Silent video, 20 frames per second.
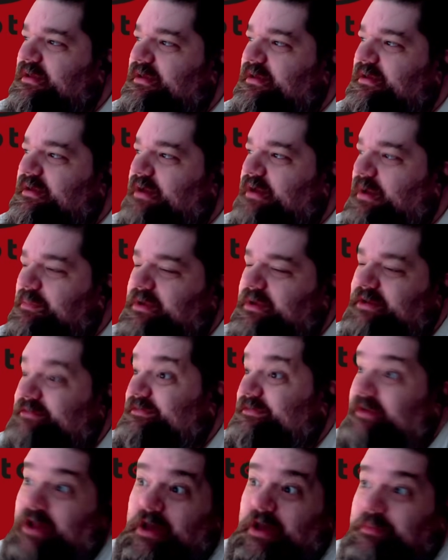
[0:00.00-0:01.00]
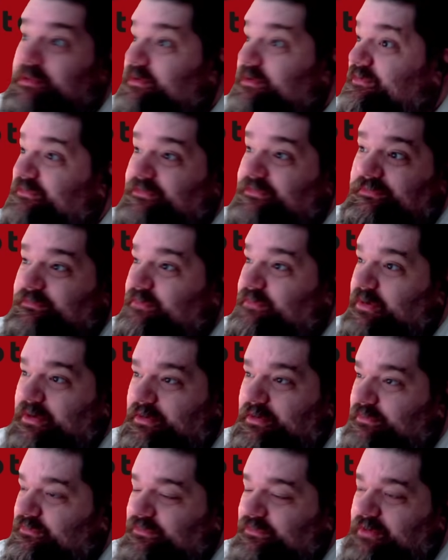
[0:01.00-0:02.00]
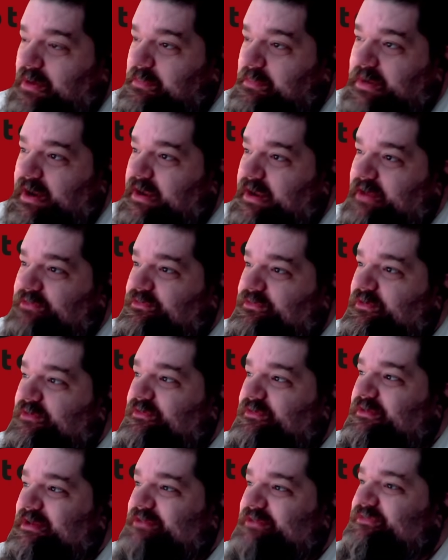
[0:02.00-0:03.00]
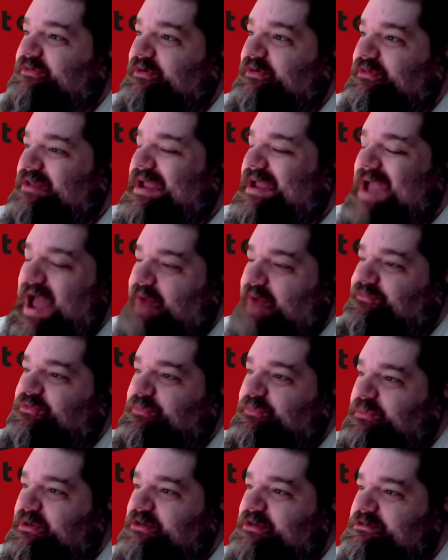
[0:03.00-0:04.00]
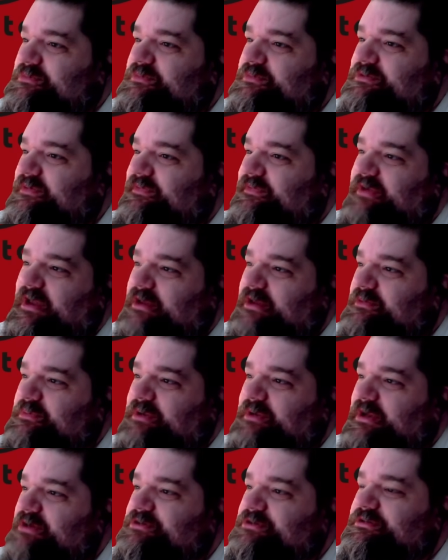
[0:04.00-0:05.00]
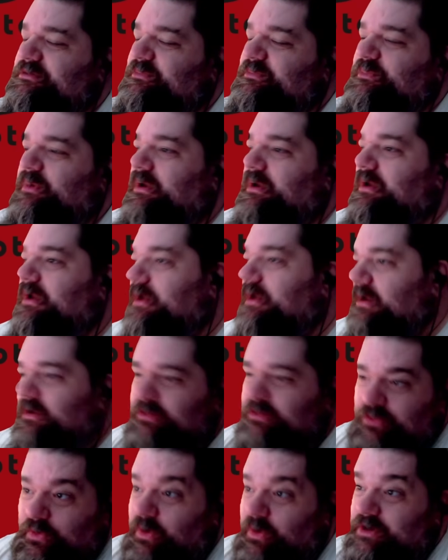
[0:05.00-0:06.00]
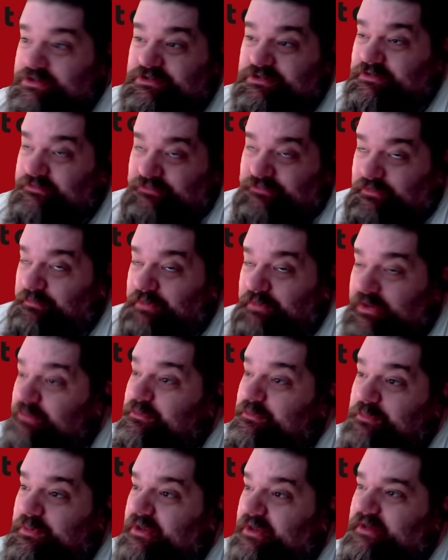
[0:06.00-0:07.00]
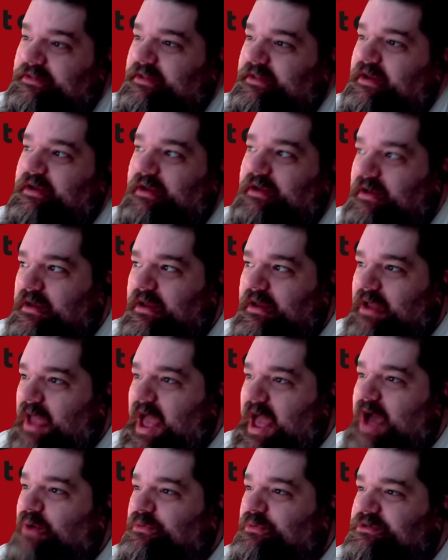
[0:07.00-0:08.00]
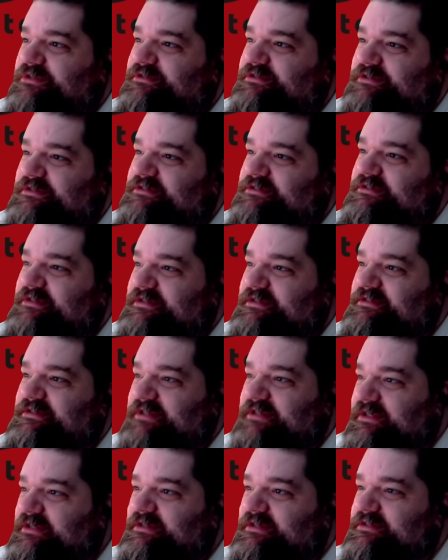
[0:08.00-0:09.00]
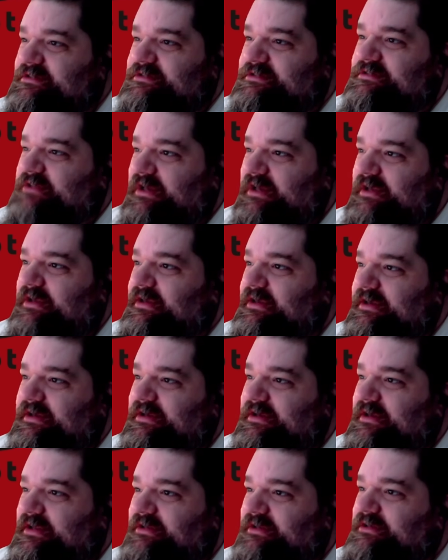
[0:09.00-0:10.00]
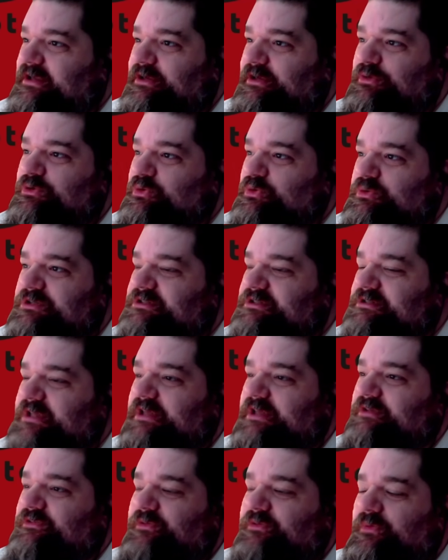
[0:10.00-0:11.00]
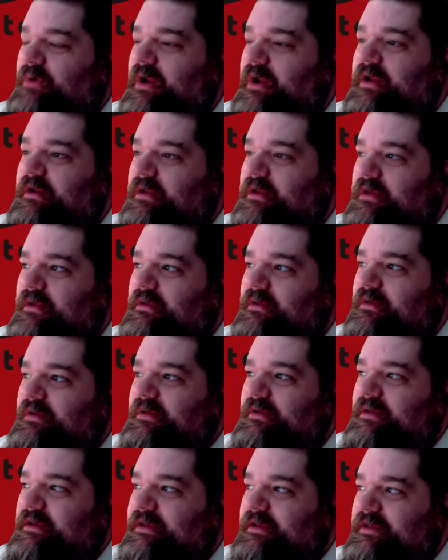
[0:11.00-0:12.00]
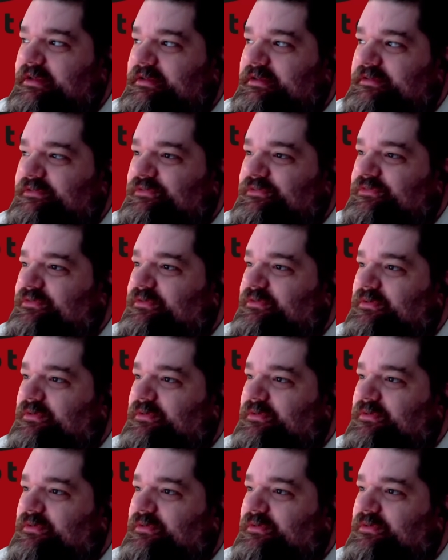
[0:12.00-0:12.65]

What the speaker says: I mean, it's anomalous, you know, so I mean, I guess it doesn't necessarily have to be a specific explanation, but the question for me would be like, how does this disease like continue to exist, right? Is